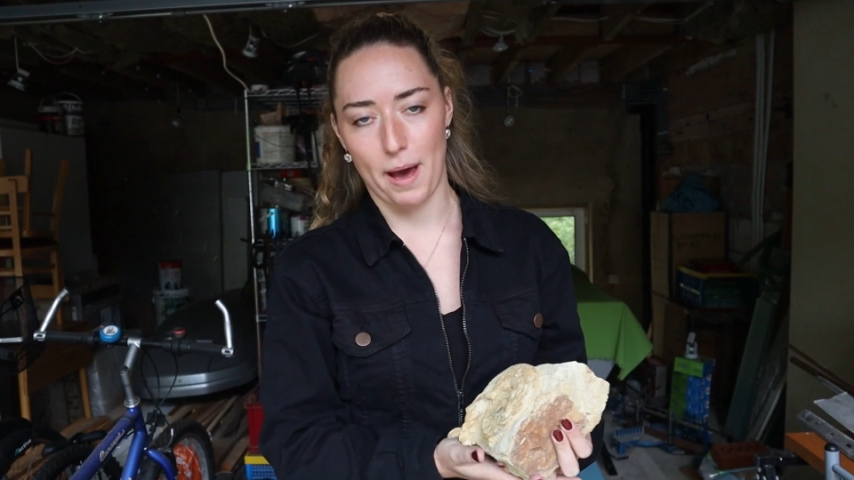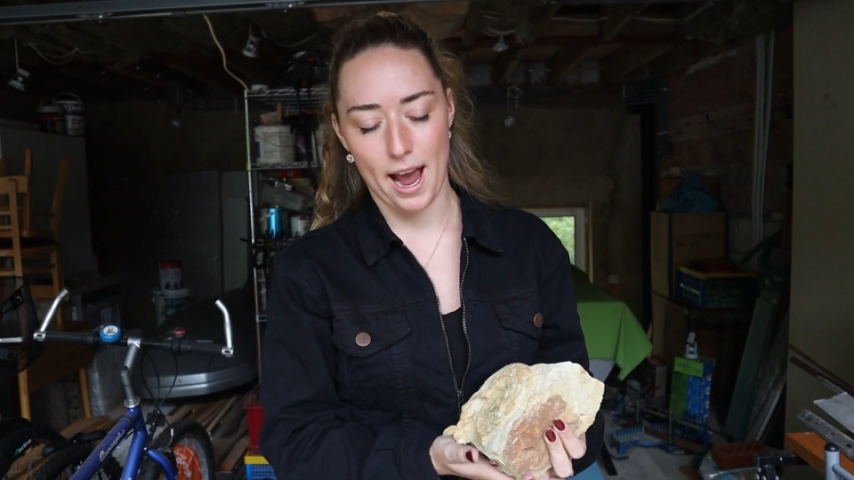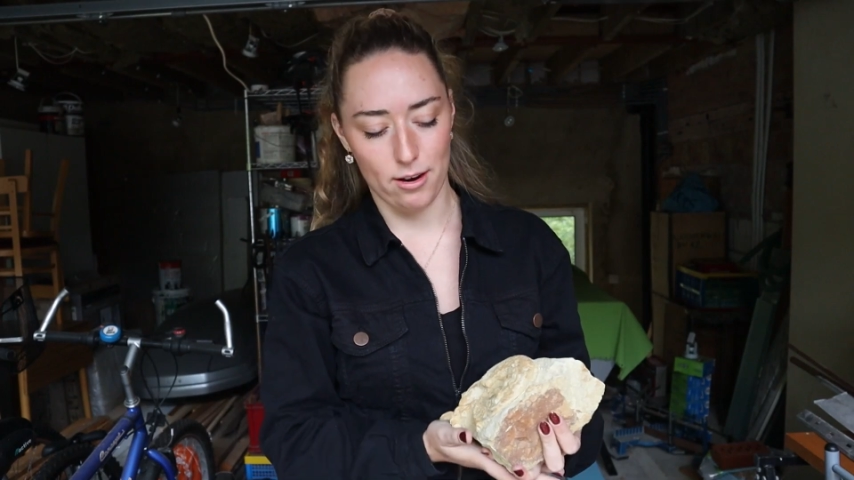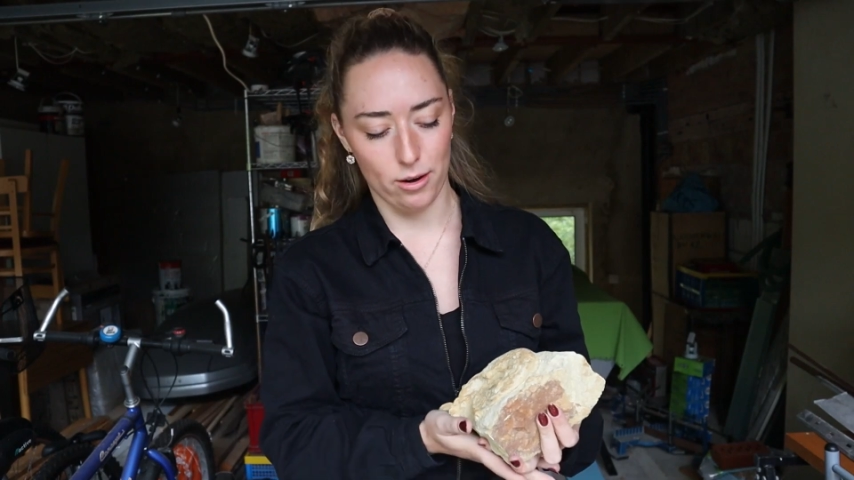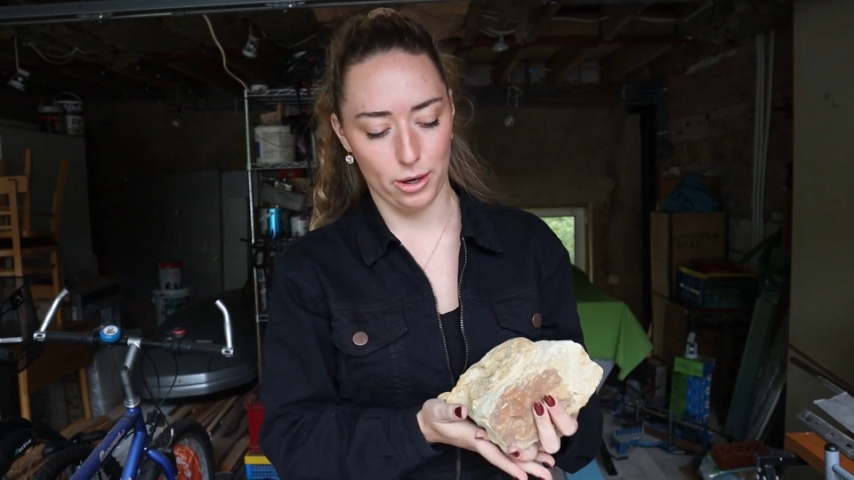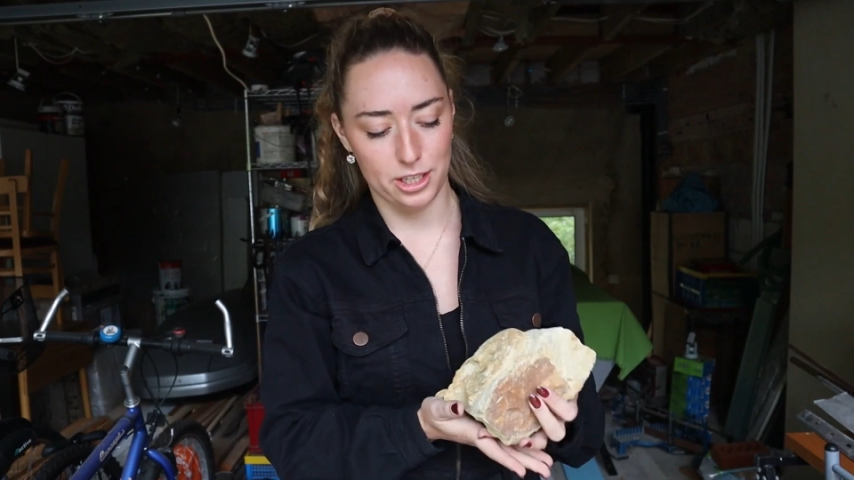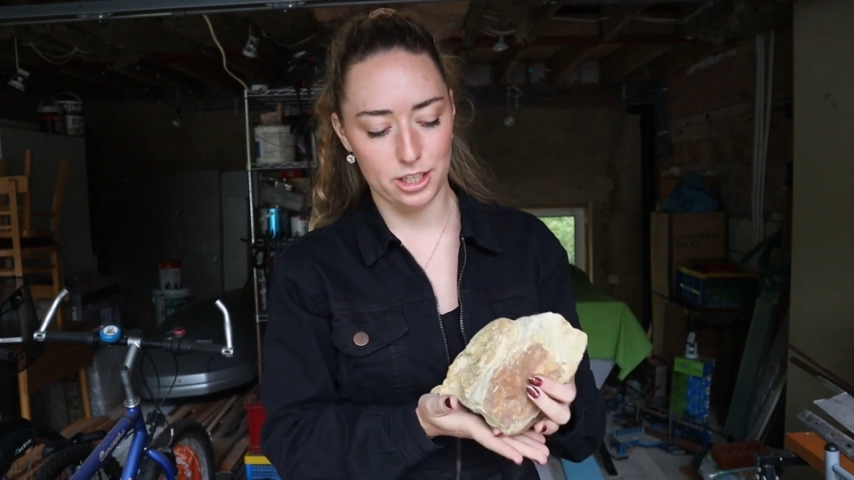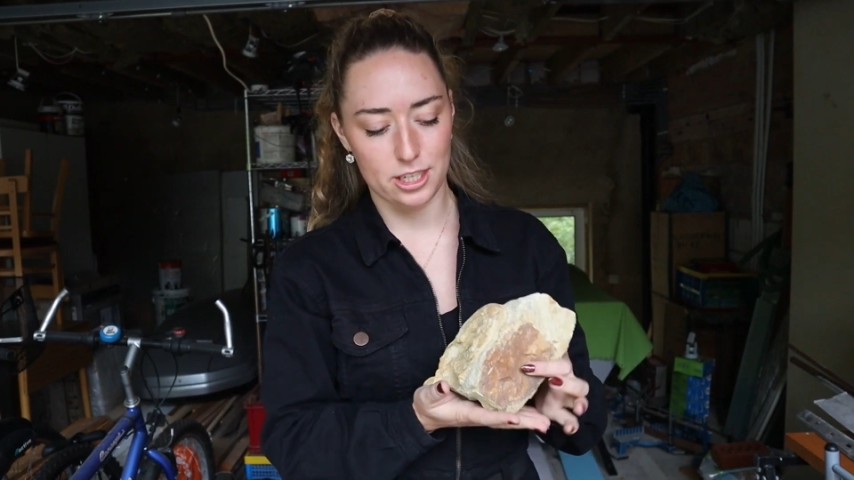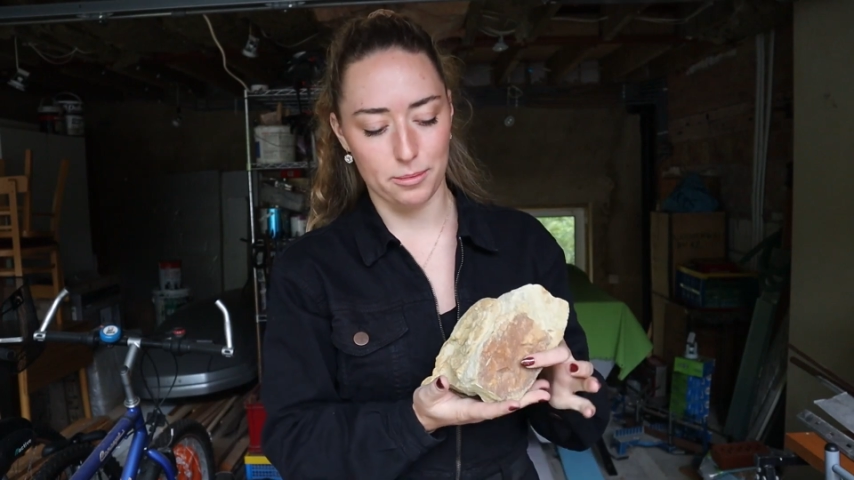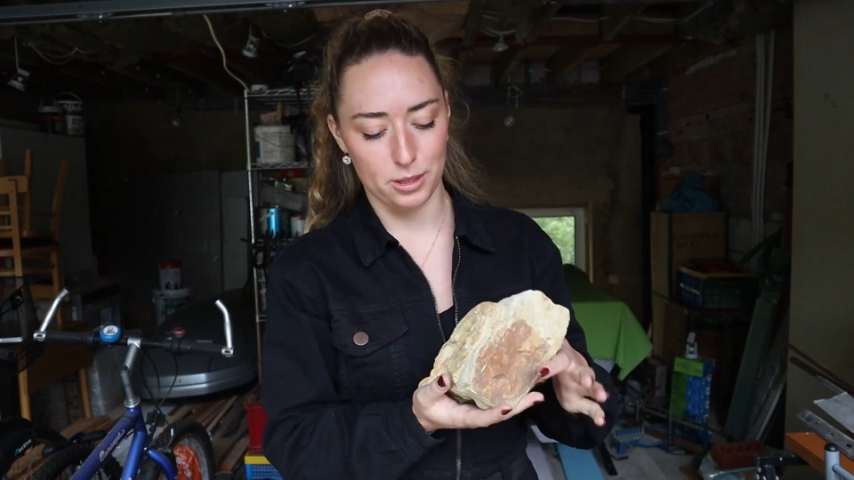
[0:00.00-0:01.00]
paraloid
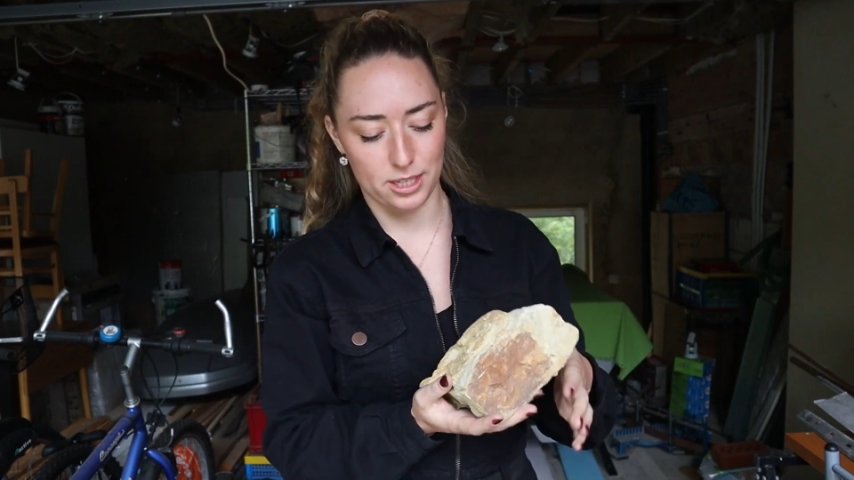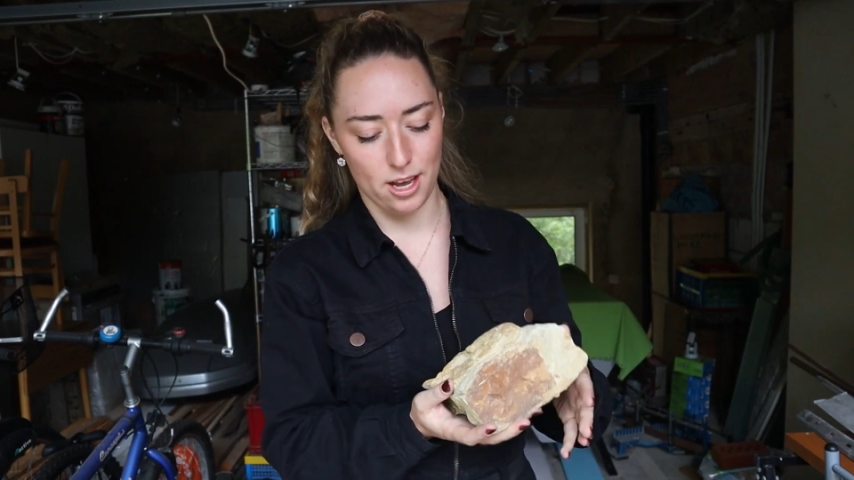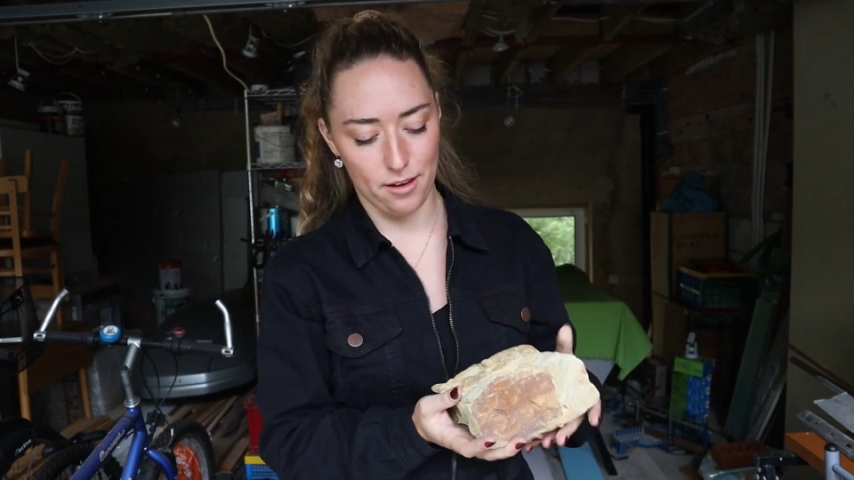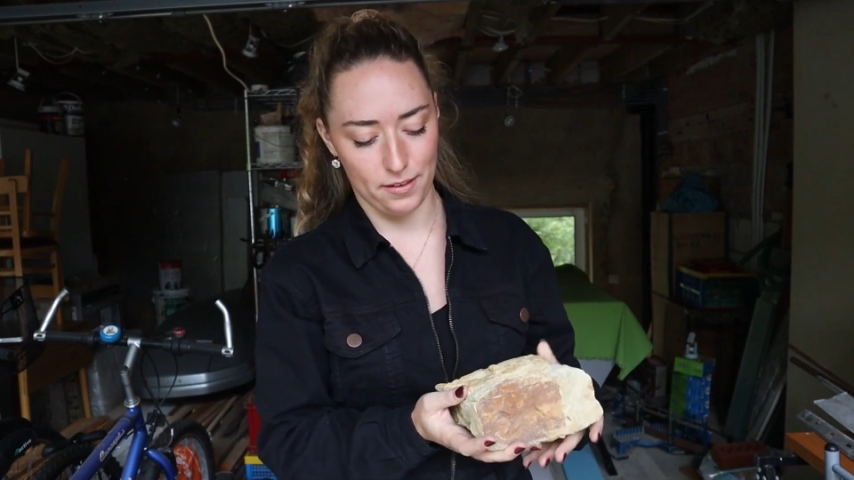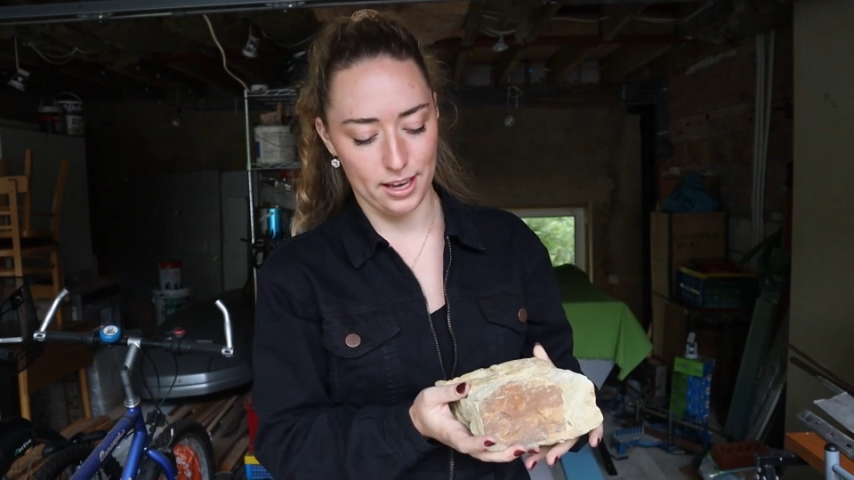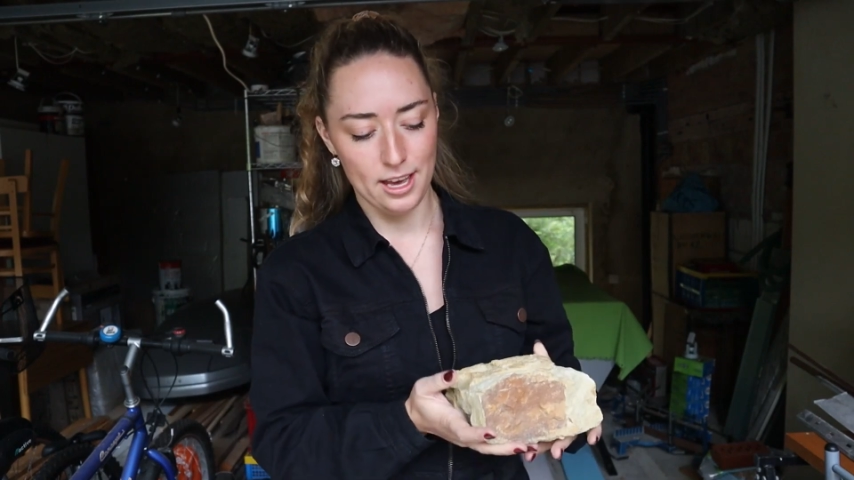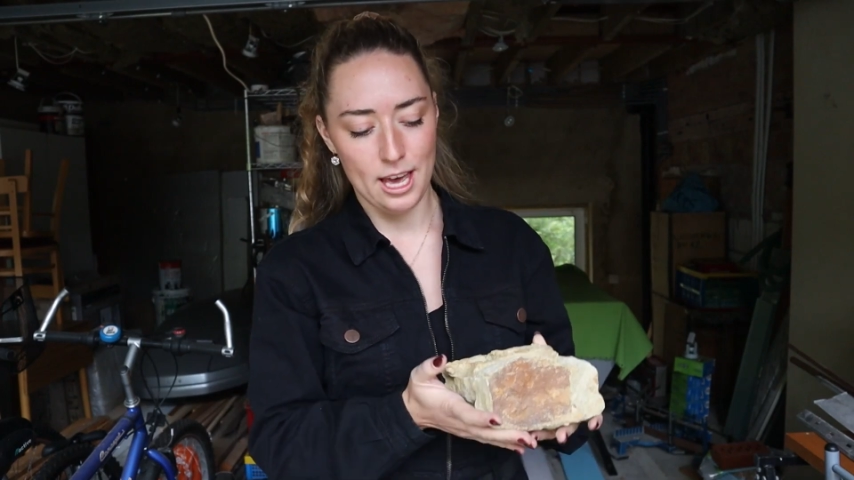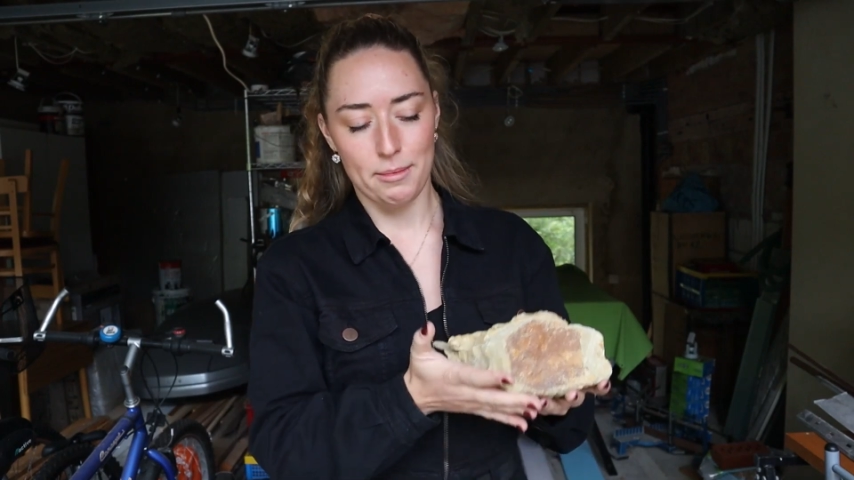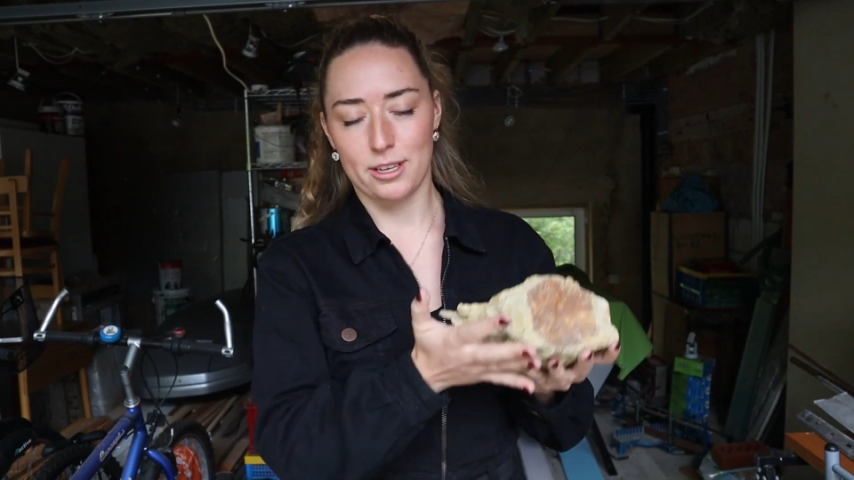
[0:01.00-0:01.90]
just to preserve it,